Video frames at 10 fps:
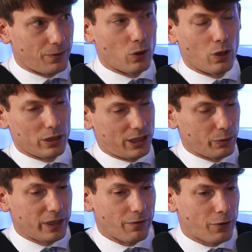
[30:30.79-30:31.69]
for a
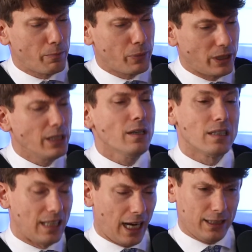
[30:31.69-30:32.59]
series of company
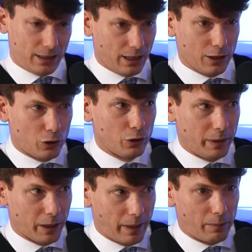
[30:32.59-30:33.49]
that could
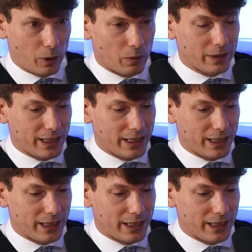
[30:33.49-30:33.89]
be a bubble.